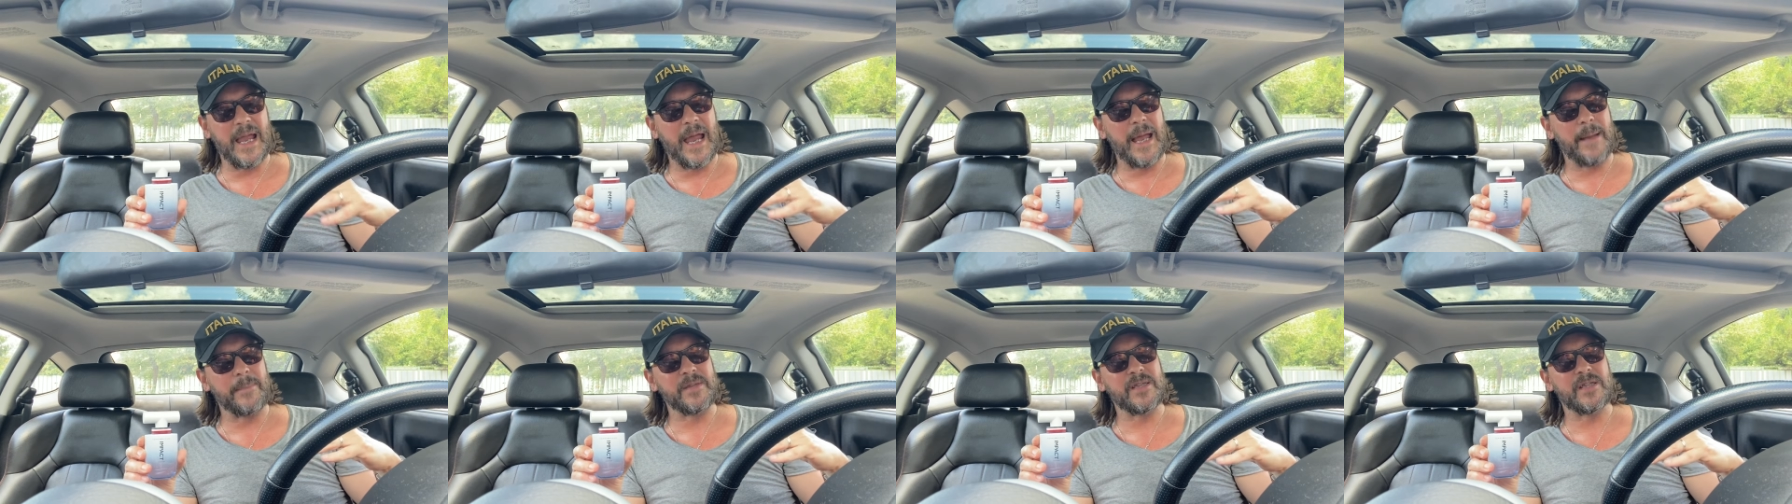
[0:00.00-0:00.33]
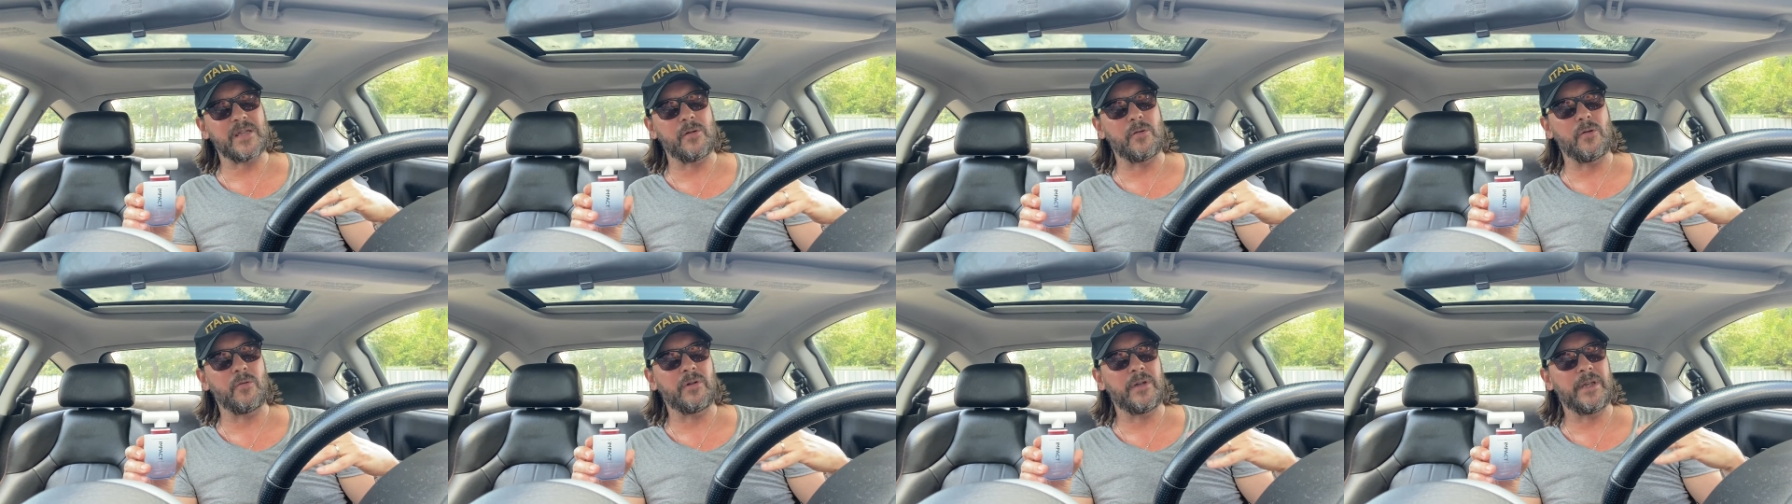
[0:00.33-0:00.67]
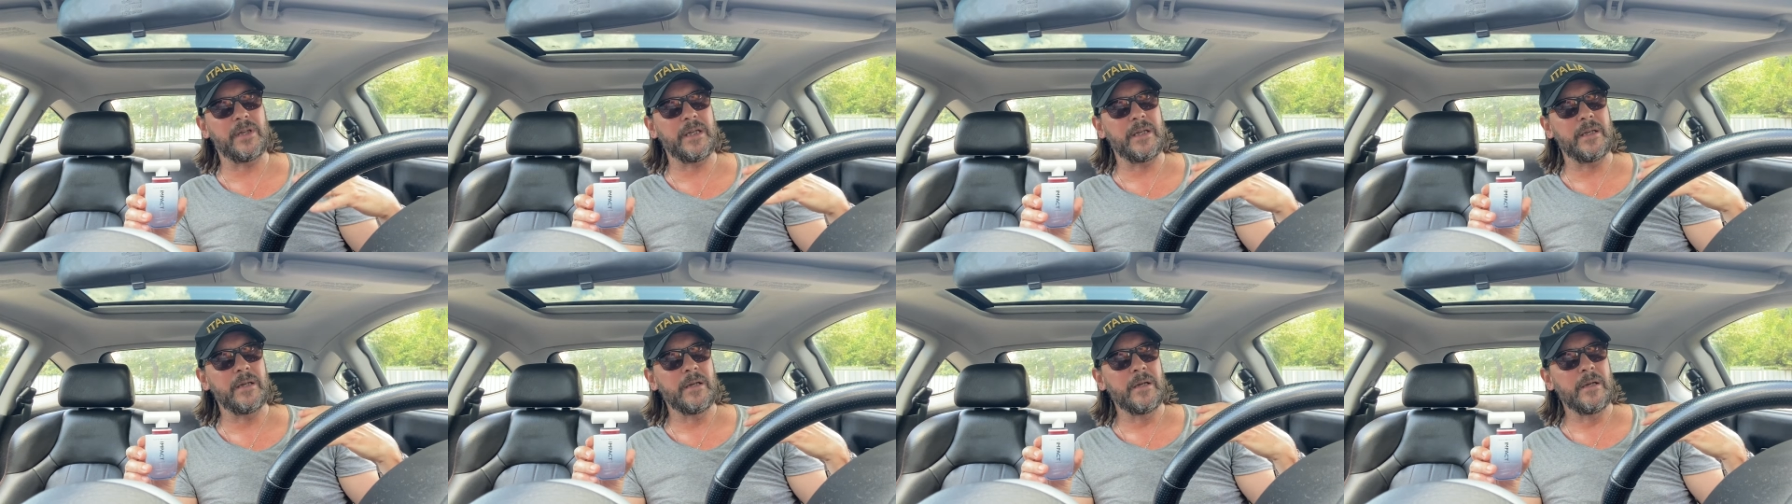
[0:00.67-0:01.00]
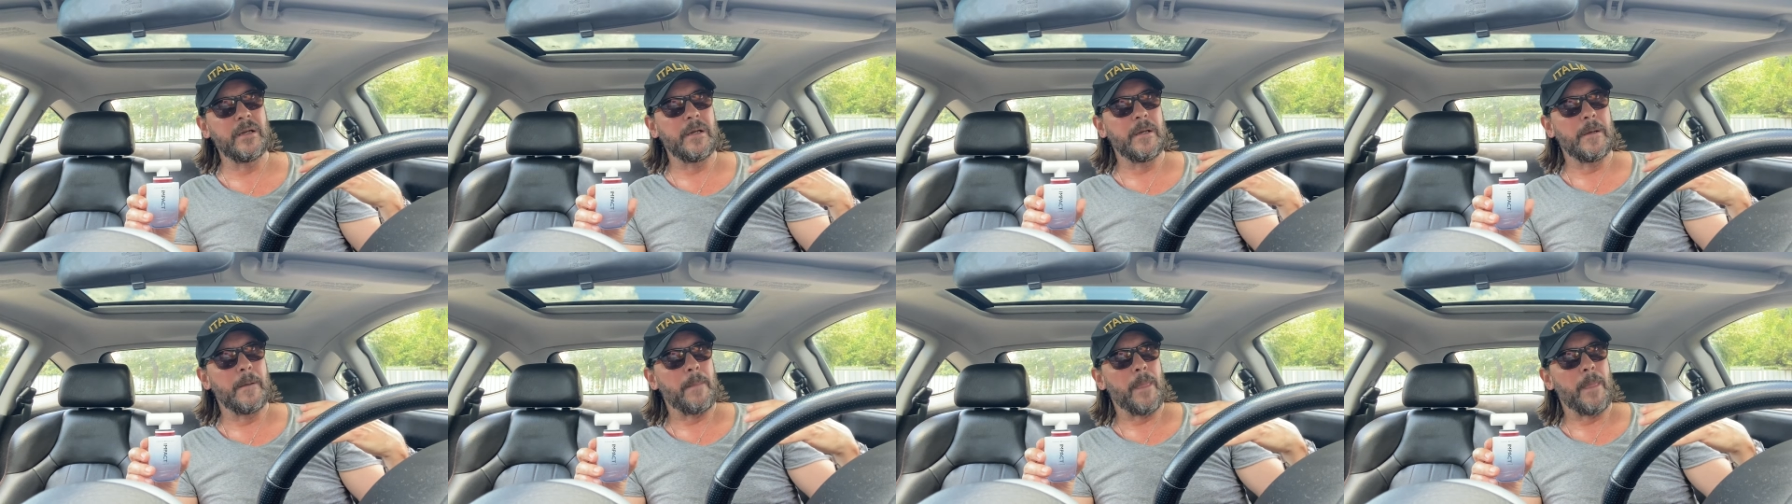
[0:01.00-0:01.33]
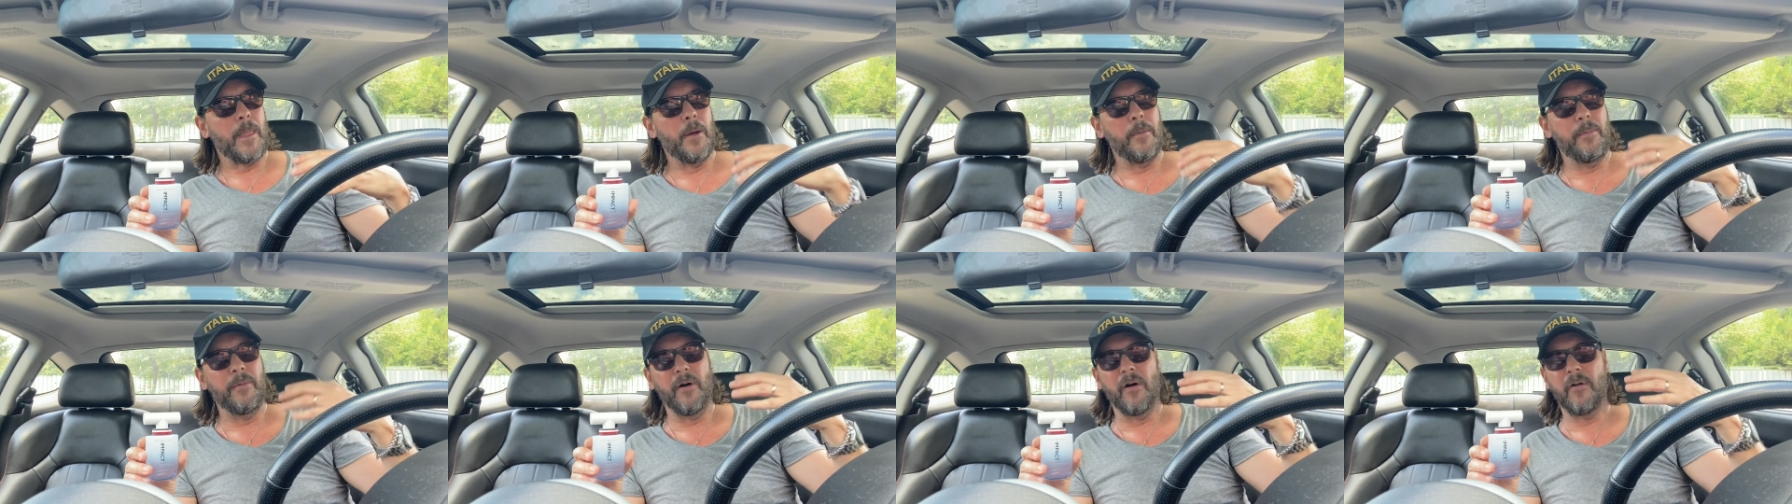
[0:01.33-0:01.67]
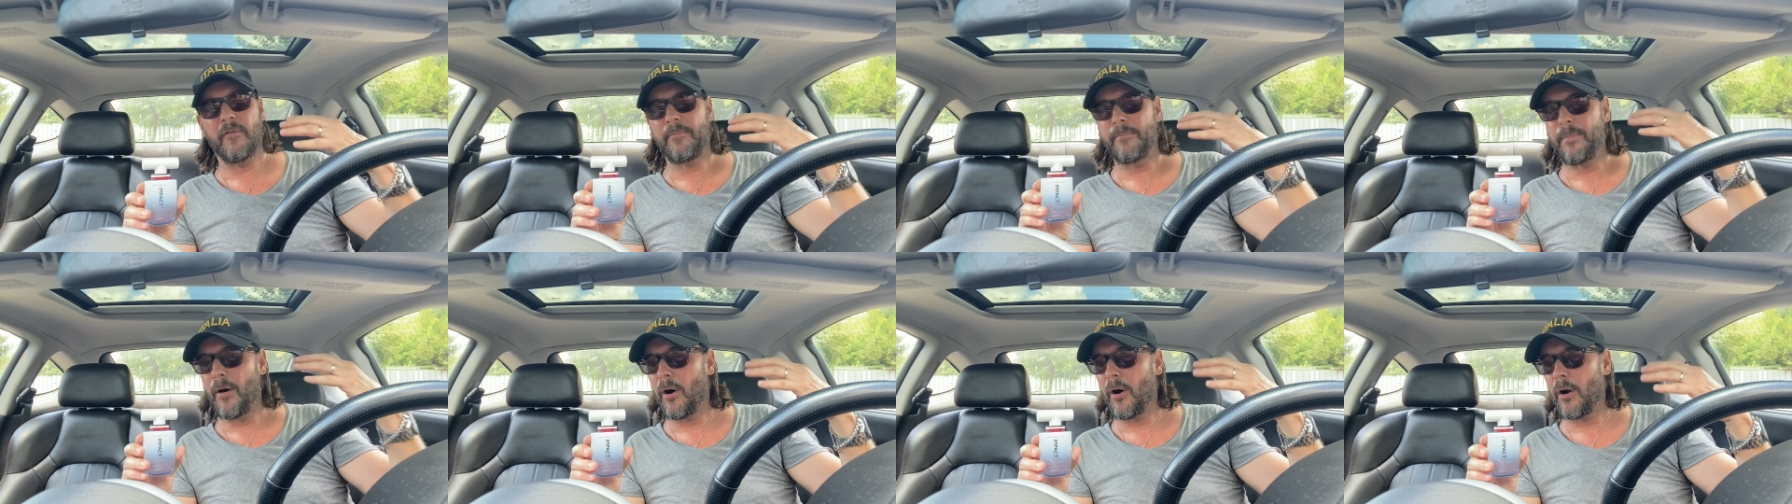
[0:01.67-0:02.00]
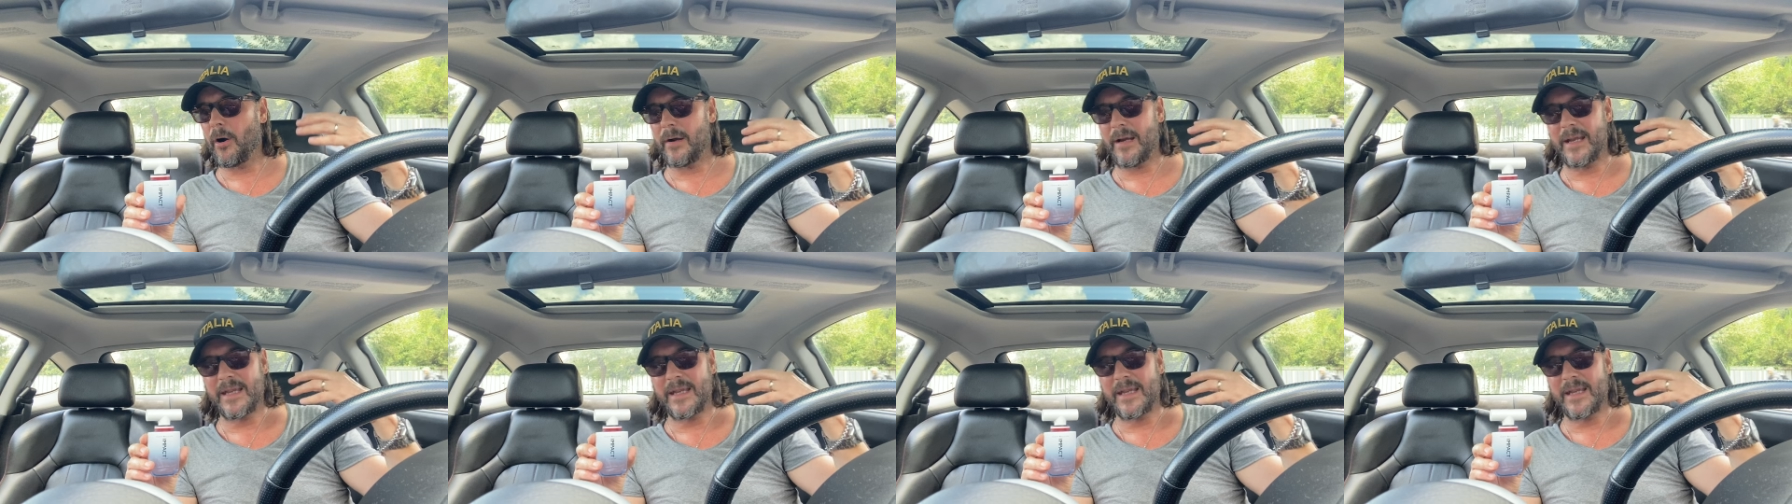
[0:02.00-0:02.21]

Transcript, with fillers: absolutely above par.